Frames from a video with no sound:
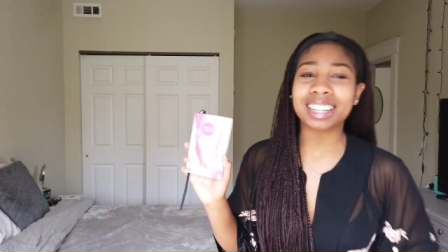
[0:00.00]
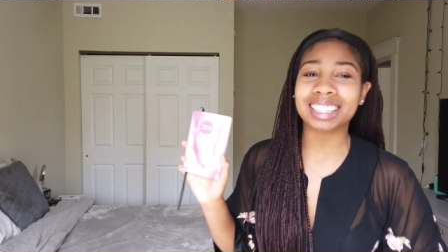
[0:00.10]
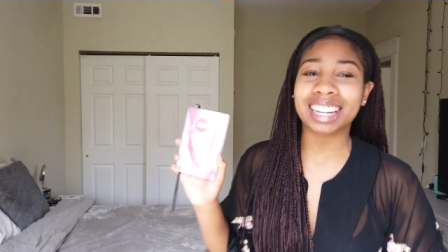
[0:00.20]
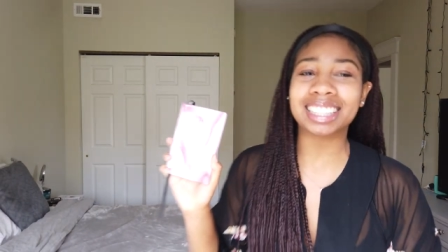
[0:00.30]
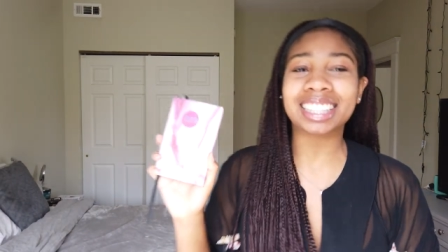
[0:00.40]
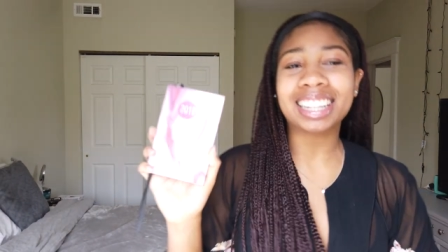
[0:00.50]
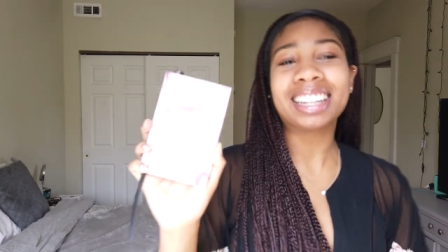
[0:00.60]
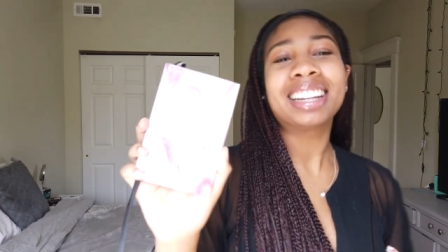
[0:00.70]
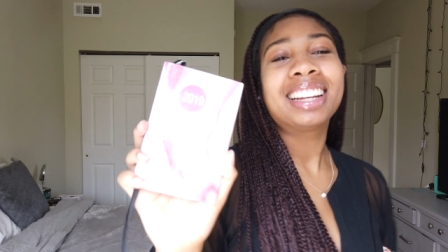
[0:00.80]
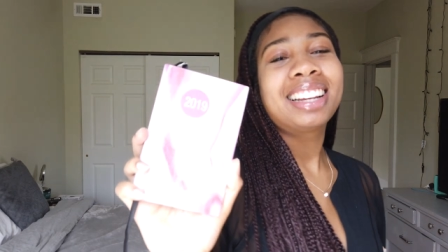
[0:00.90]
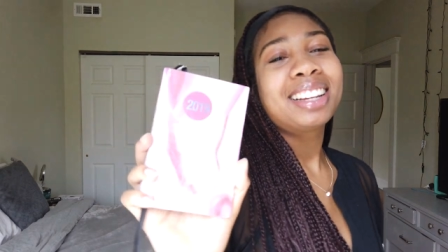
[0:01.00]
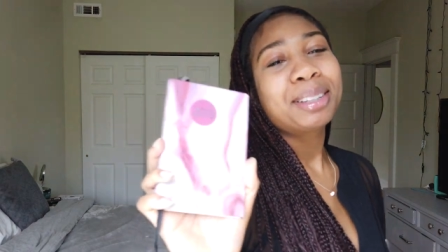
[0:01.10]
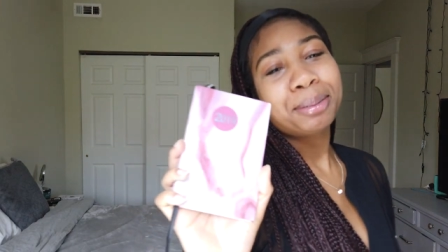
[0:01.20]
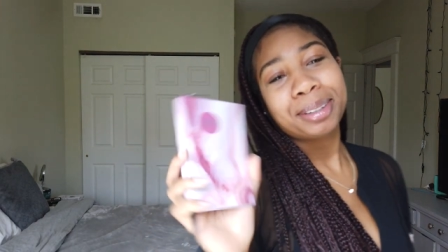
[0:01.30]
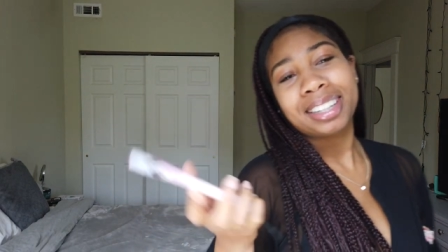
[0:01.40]
2019,
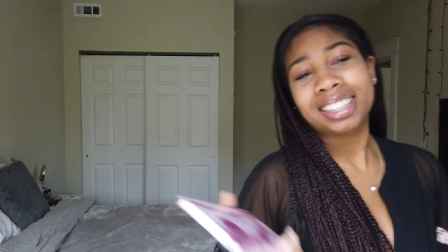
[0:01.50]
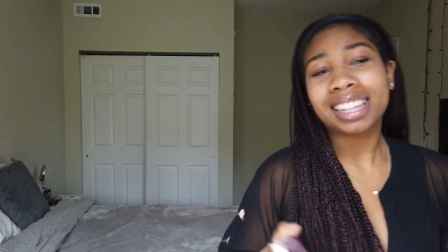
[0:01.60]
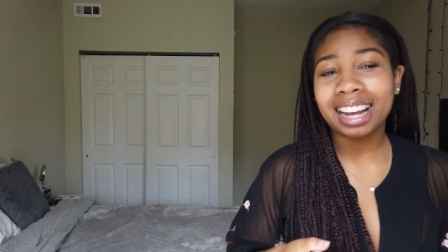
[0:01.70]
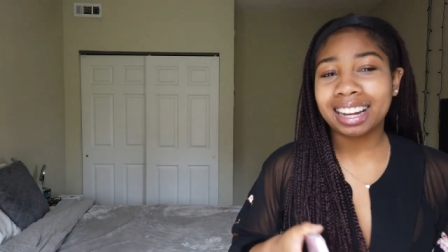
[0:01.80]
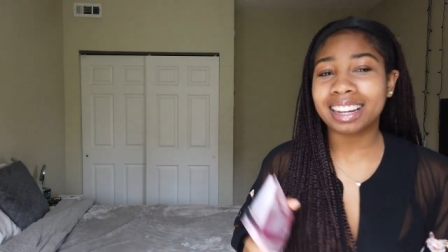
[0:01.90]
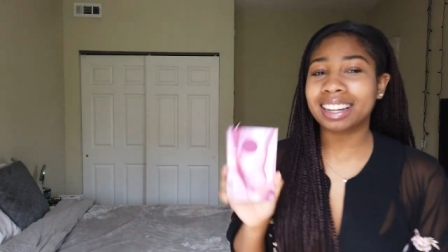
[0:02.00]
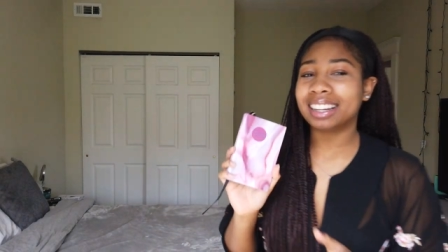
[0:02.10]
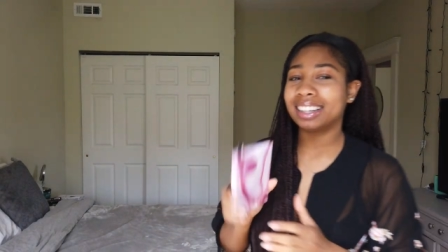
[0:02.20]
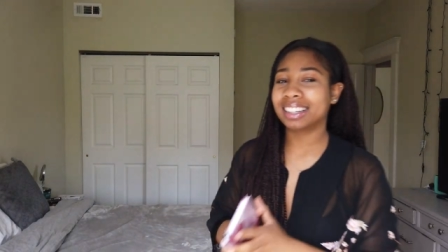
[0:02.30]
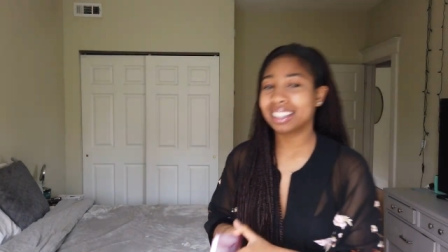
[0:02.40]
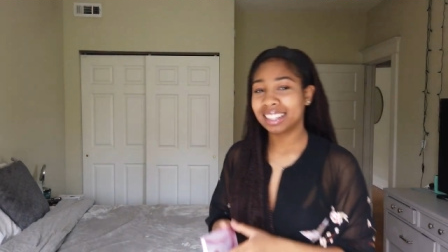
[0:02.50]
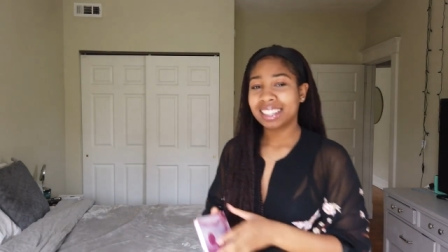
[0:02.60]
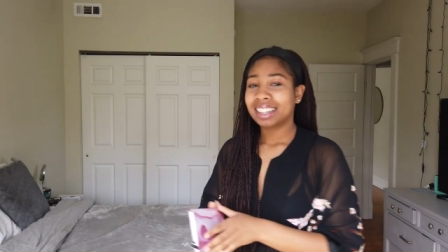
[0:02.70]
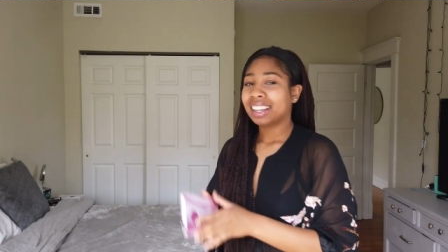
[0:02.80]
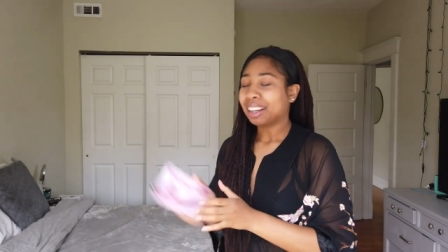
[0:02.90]
but uh,
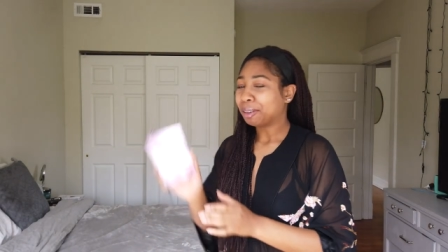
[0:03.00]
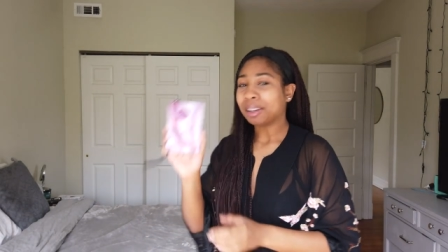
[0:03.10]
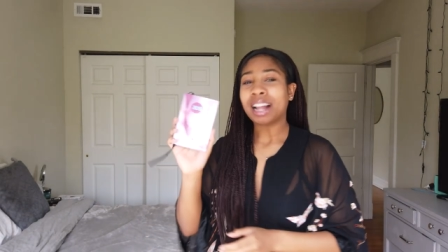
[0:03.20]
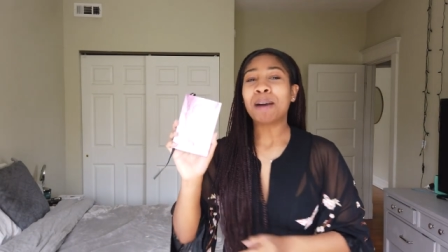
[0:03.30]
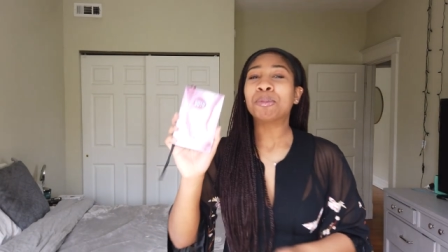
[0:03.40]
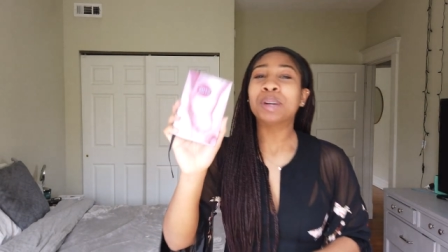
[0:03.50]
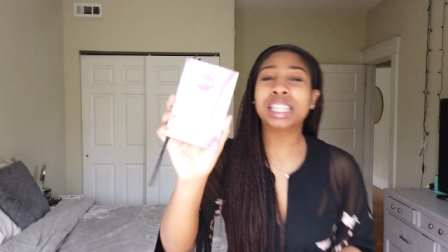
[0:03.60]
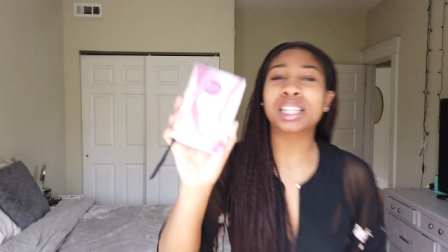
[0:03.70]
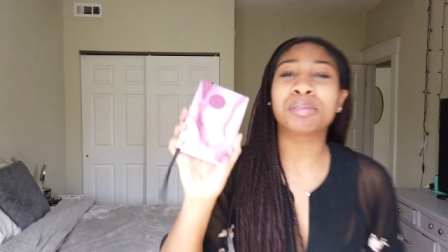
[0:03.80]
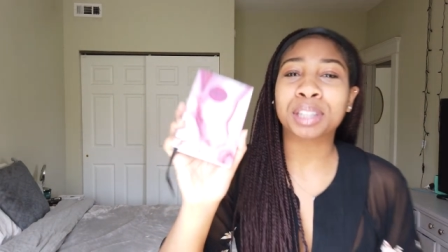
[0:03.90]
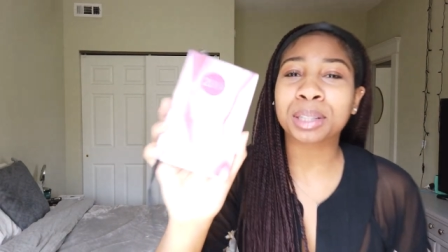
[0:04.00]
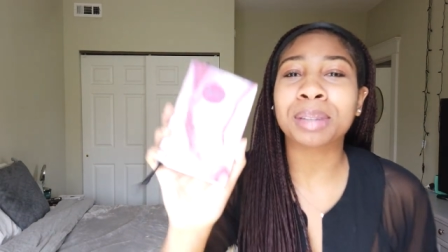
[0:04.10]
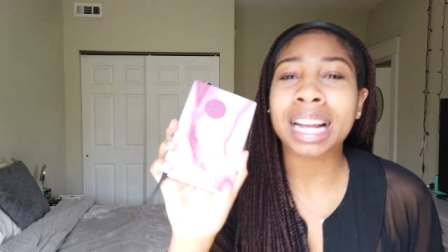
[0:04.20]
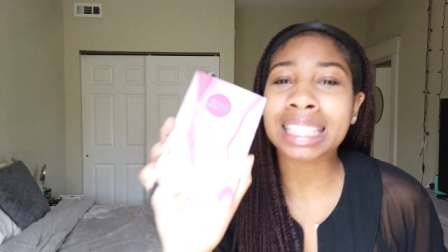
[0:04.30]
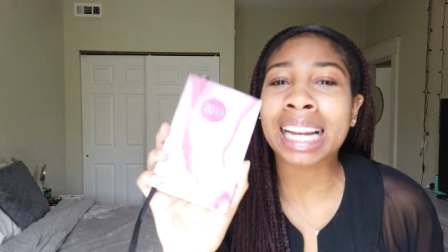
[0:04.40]
I'm wishing for
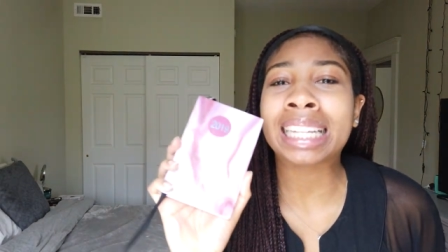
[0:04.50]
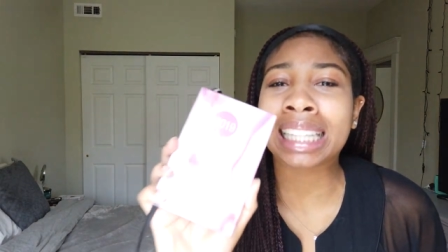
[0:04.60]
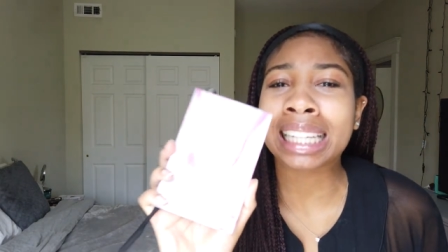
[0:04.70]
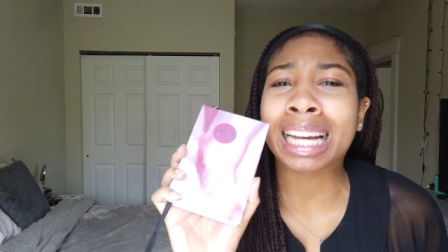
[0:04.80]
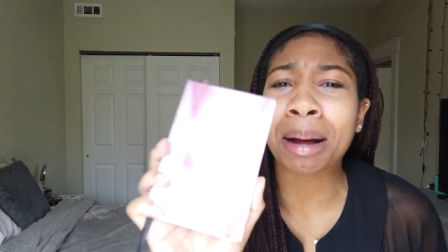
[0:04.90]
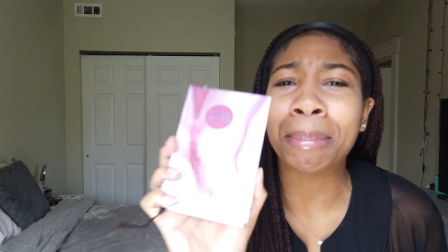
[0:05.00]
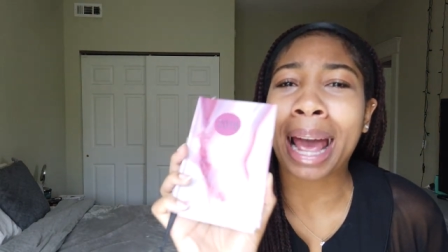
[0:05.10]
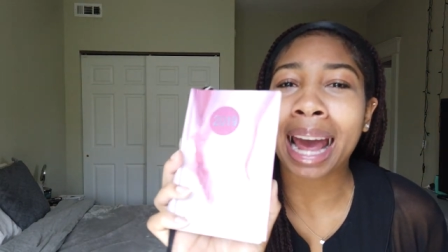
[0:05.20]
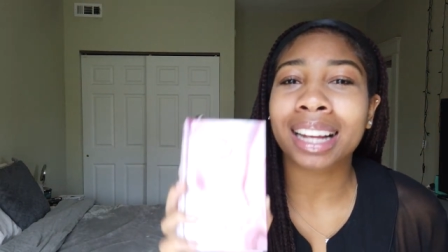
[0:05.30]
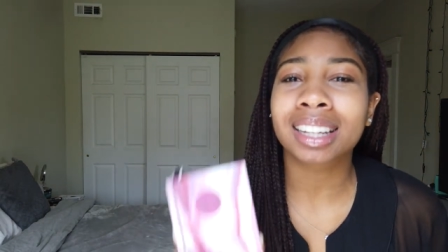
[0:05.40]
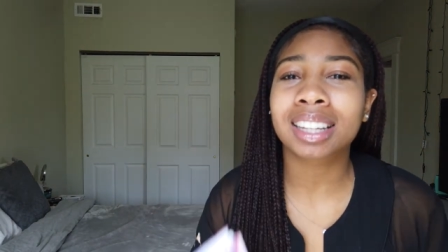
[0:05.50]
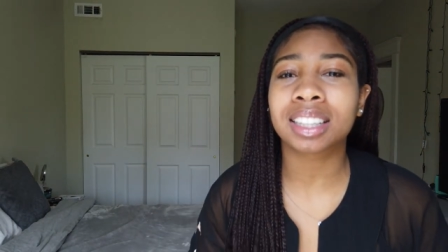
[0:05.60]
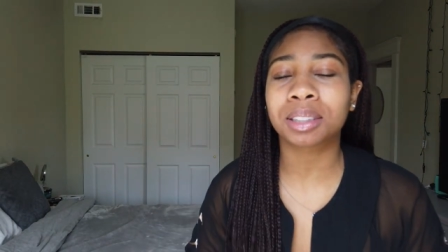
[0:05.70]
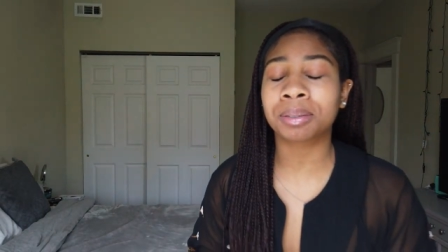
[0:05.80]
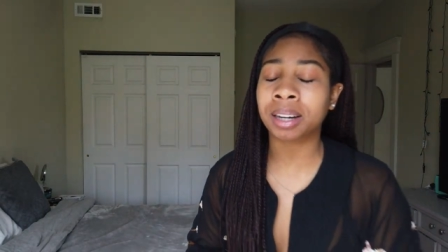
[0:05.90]
2019 to come back
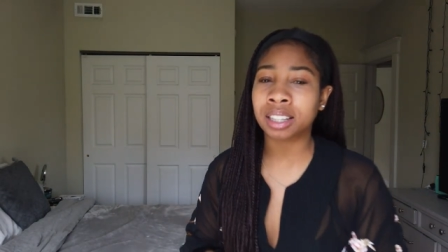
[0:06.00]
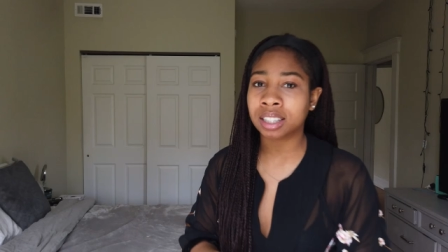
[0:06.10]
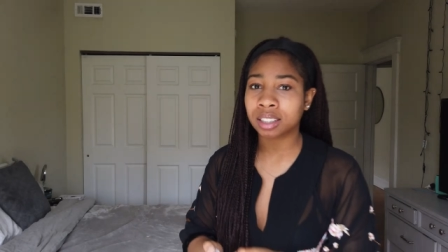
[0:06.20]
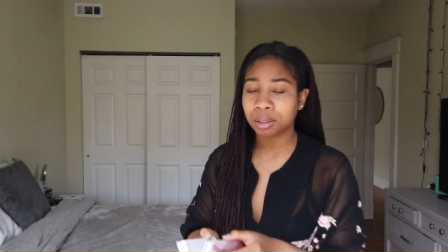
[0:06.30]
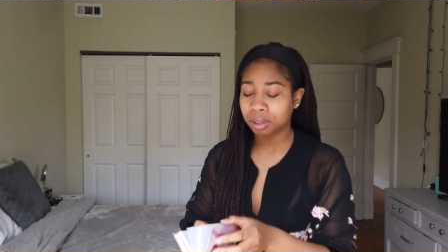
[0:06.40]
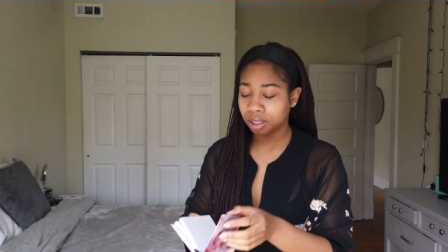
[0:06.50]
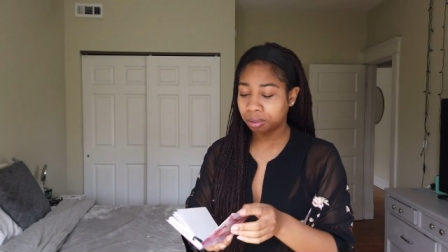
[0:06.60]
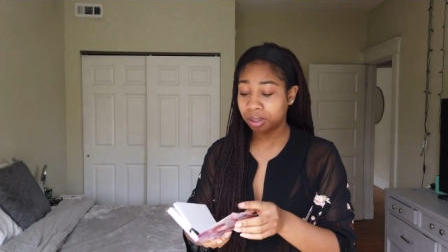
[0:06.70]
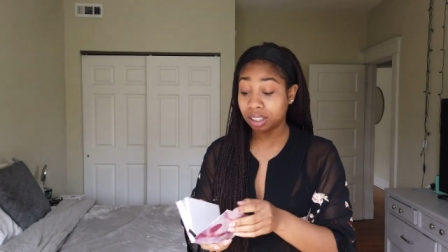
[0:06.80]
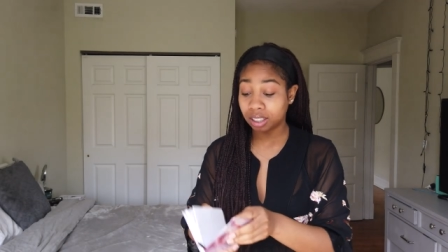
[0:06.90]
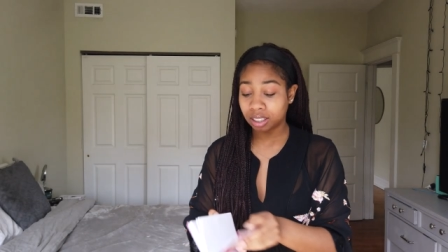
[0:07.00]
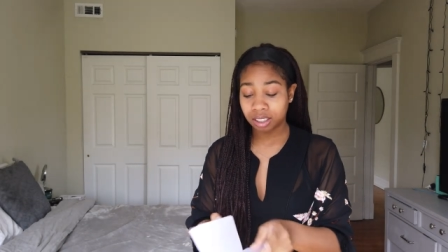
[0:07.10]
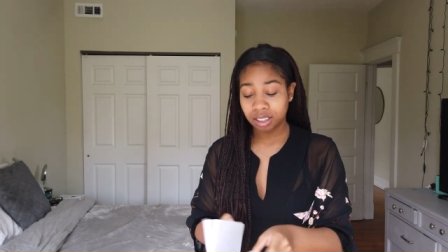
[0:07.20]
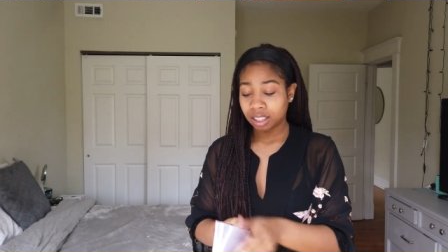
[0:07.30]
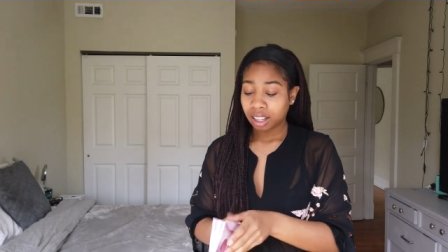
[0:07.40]
because right now 2020 is
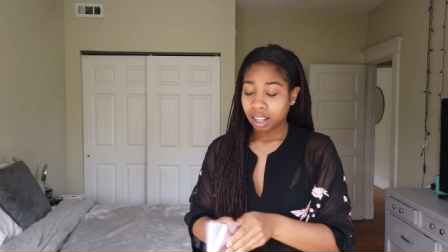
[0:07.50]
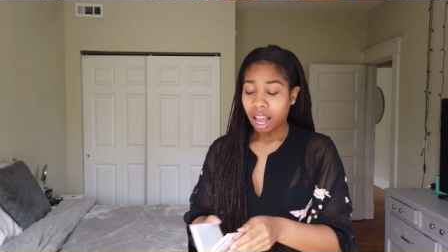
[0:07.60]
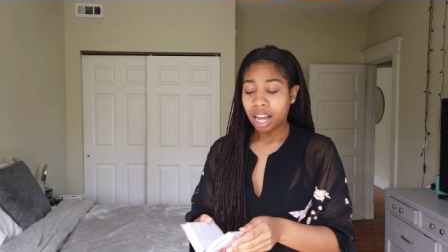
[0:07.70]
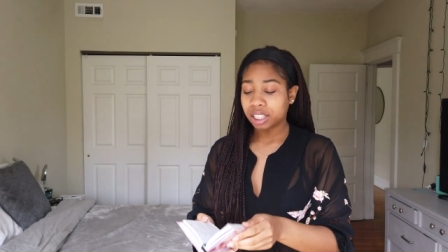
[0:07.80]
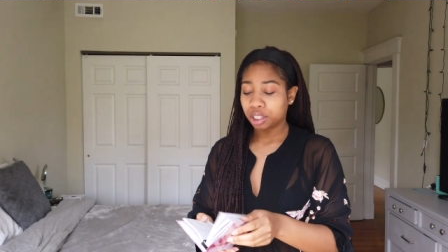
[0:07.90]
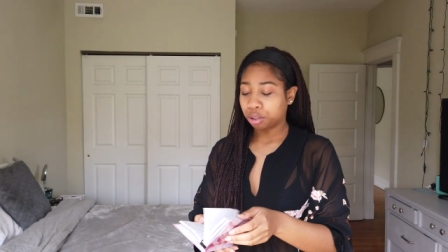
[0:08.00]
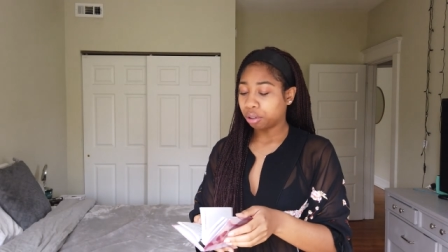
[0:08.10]
out of